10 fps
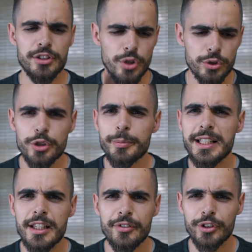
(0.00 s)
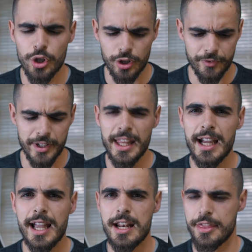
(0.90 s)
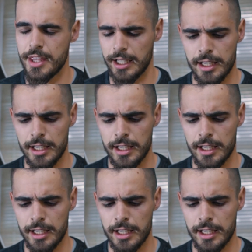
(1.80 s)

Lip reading: social media photography, and that kind of thing.